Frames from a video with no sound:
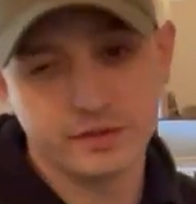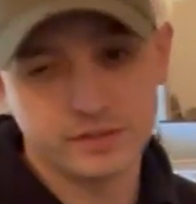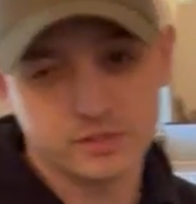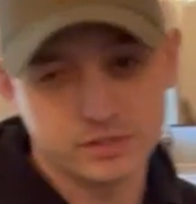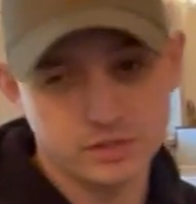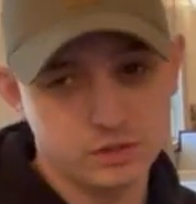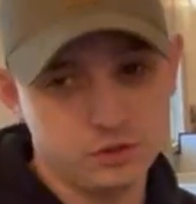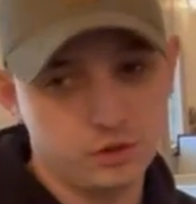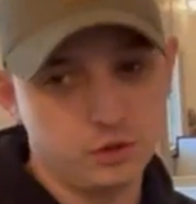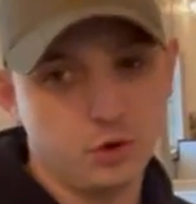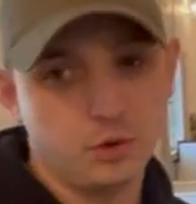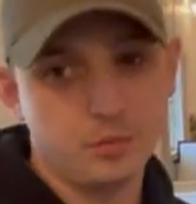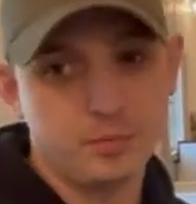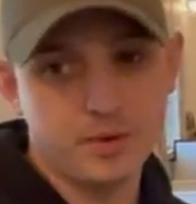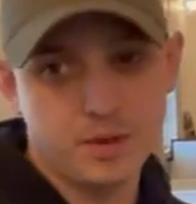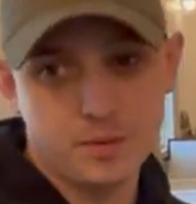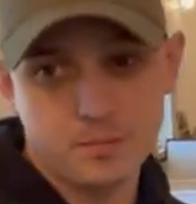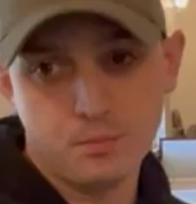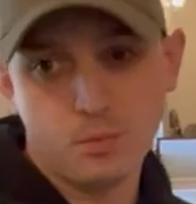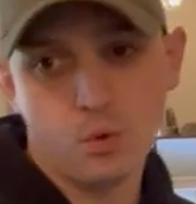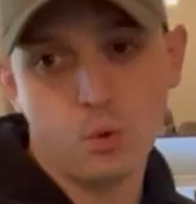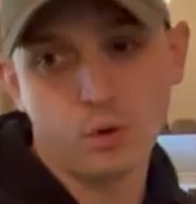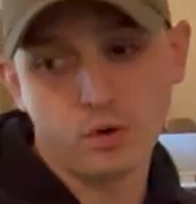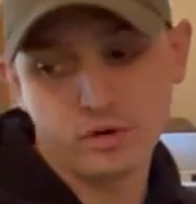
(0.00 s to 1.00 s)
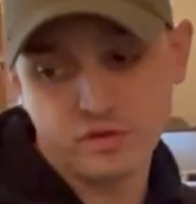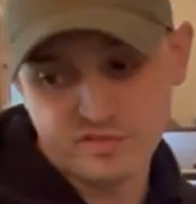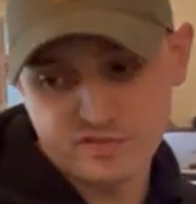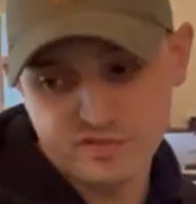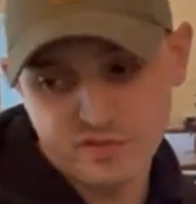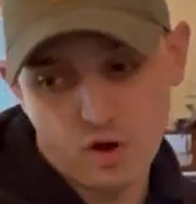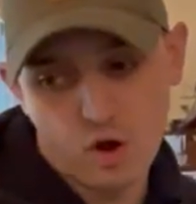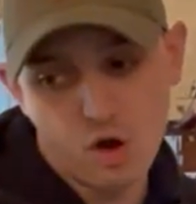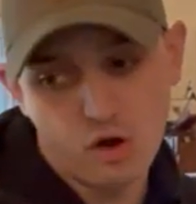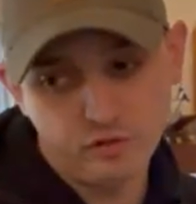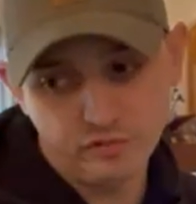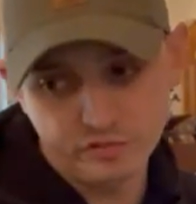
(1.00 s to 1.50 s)
It's a little bit more
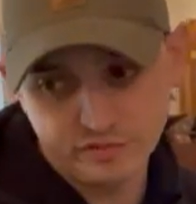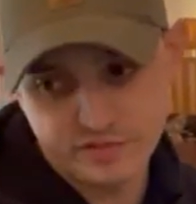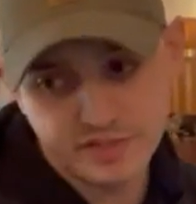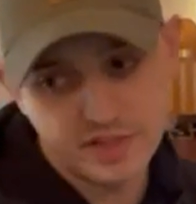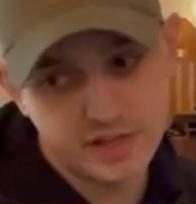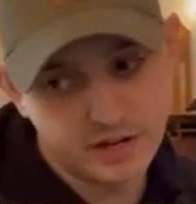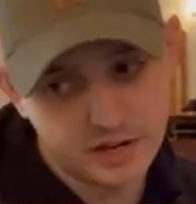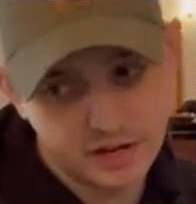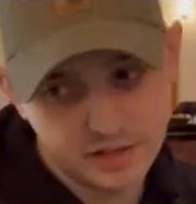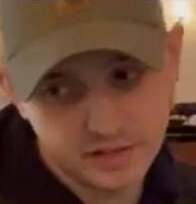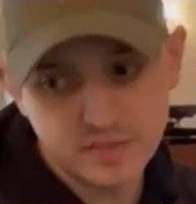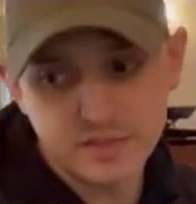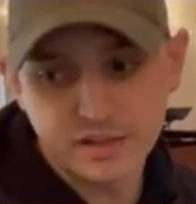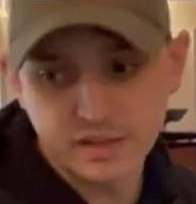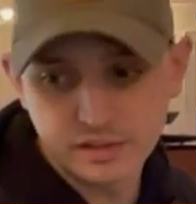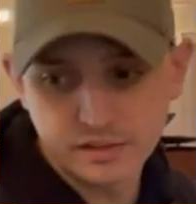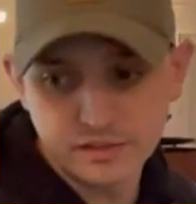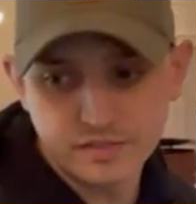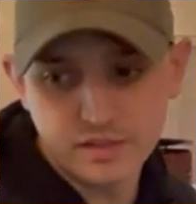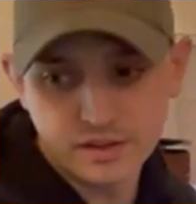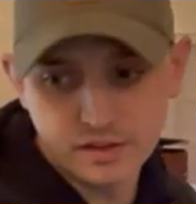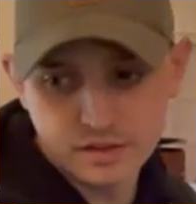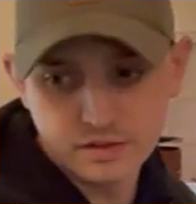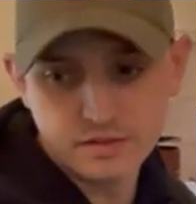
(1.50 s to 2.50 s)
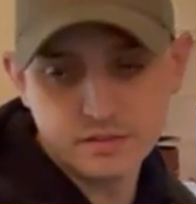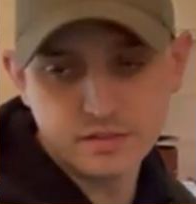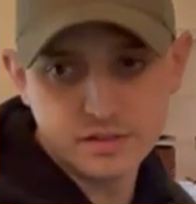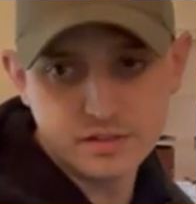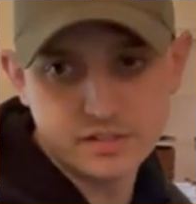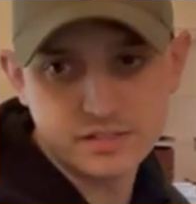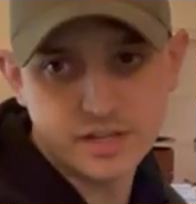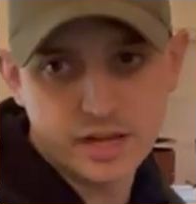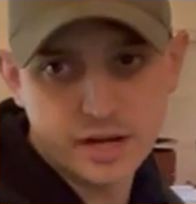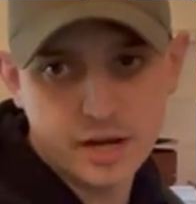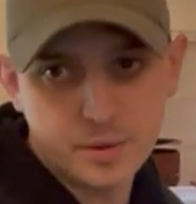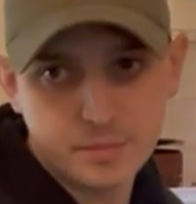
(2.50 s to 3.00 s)
involved than I think the
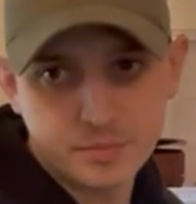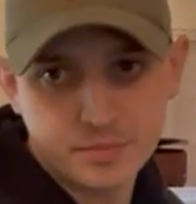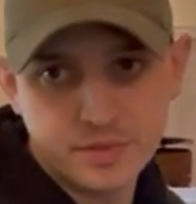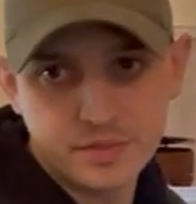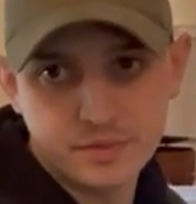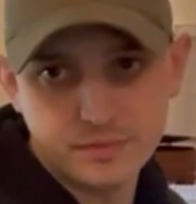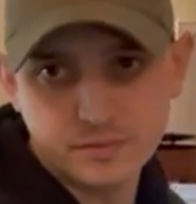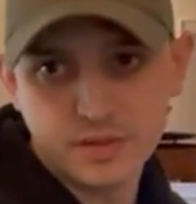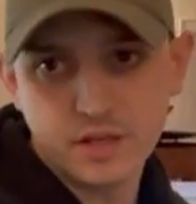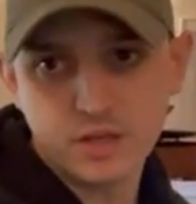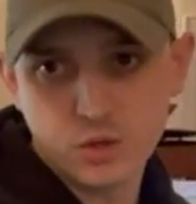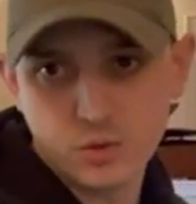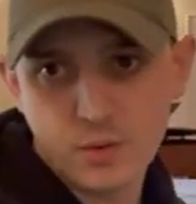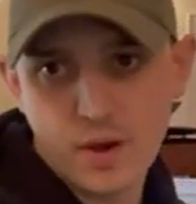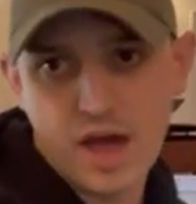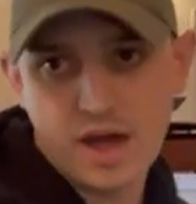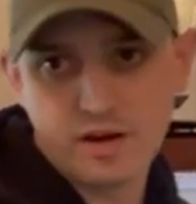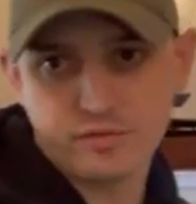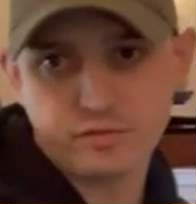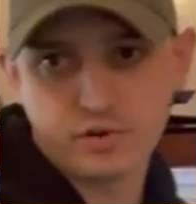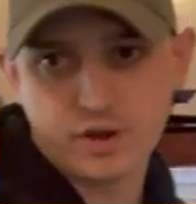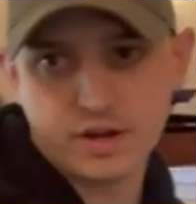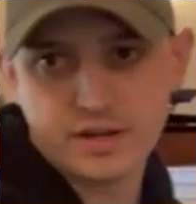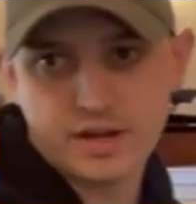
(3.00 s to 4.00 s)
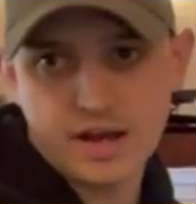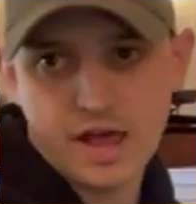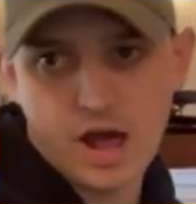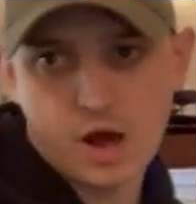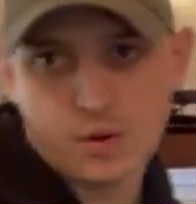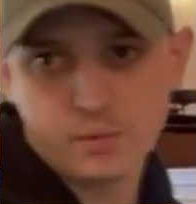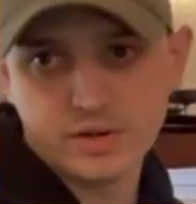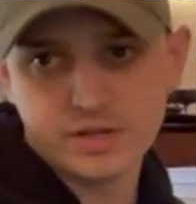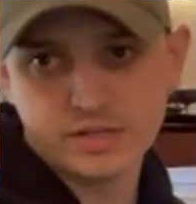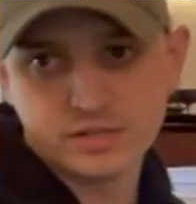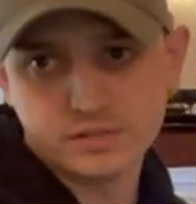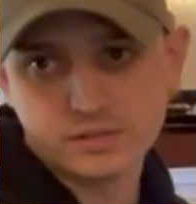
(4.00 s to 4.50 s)
setup that you have right
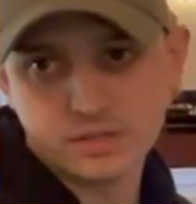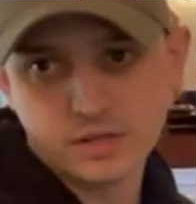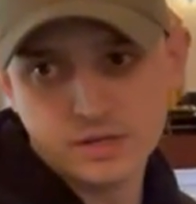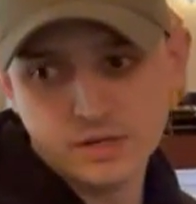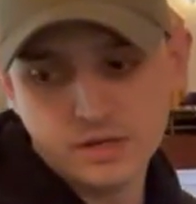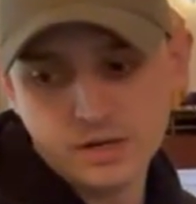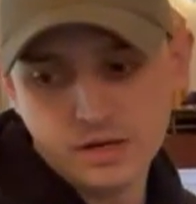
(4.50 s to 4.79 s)
now is.